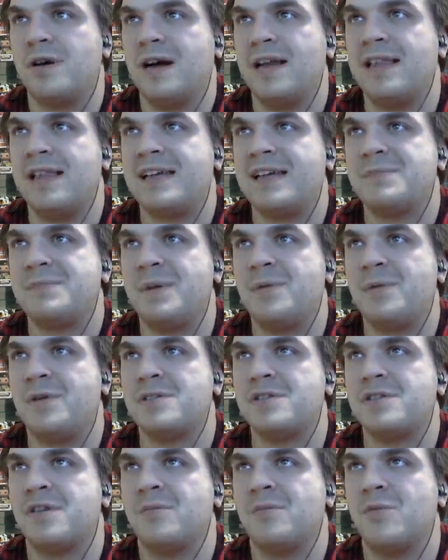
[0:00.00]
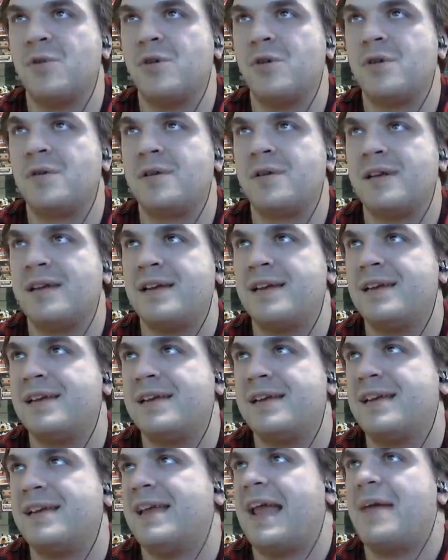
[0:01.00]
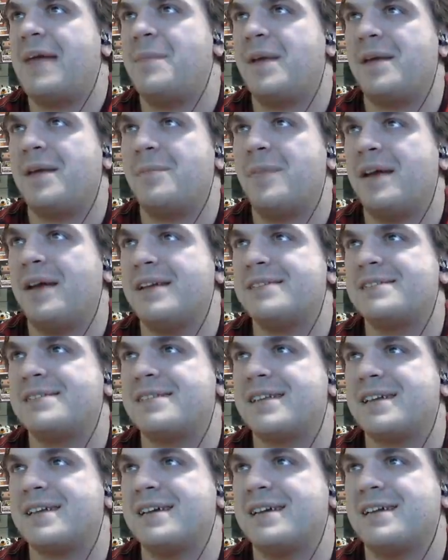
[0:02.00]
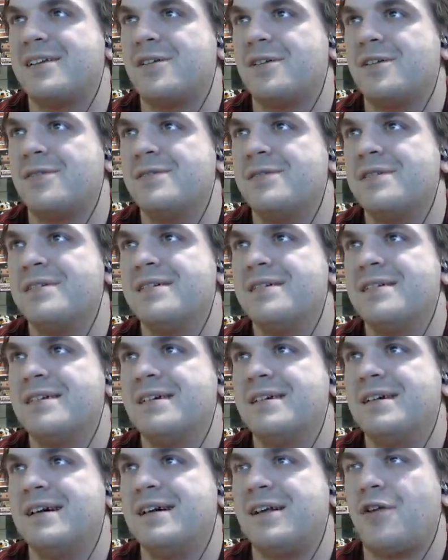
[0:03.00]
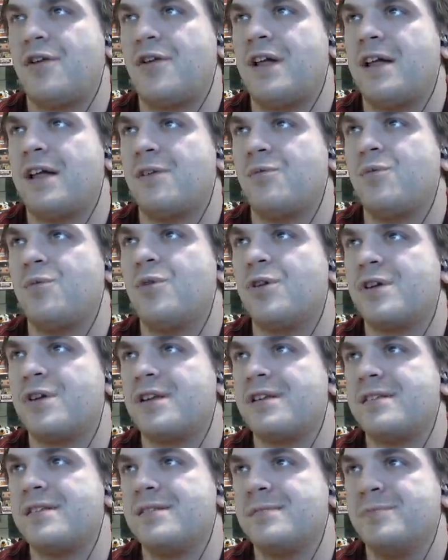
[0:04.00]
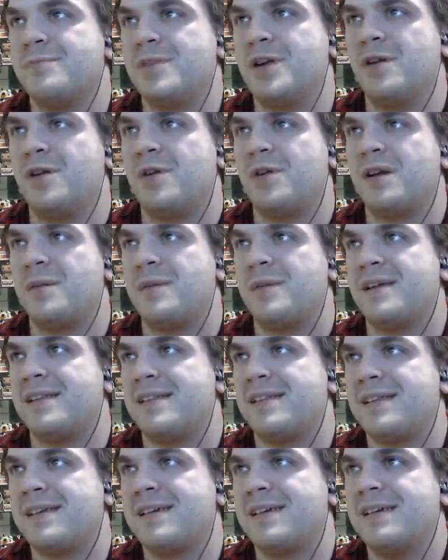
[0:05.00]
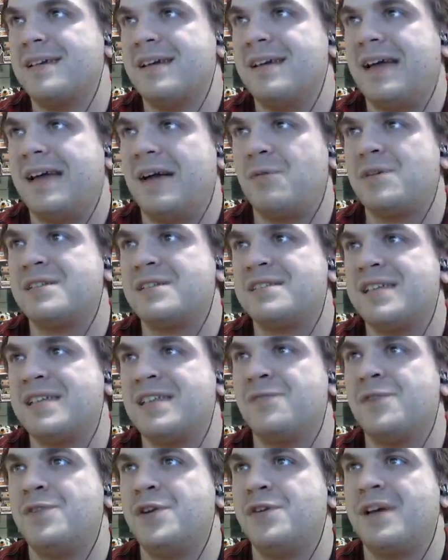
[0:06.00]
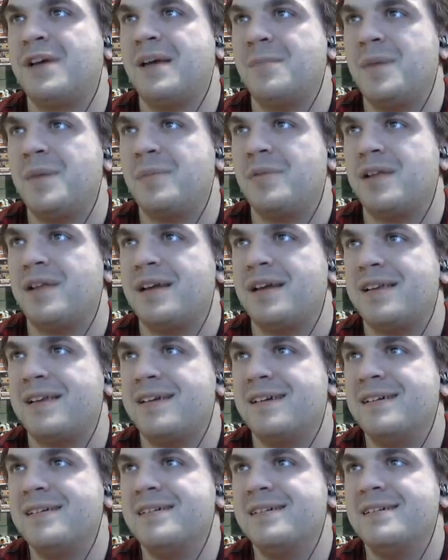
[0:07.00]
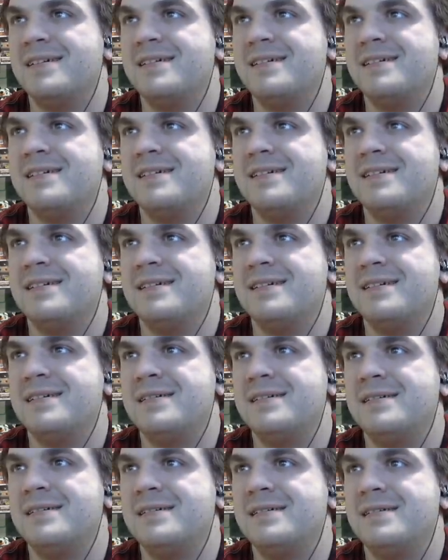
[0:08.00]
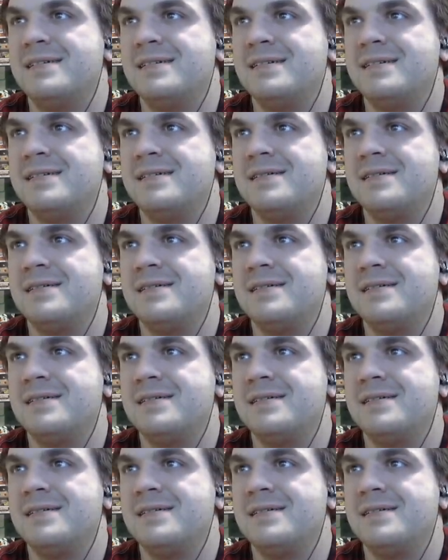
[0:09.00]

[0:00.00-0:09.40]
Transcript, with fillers: I like speedruns that are more gaming based. I, I don't know. I don't know how to word it, but you know what I mean. Like I want to see the video game be played. Gotcha.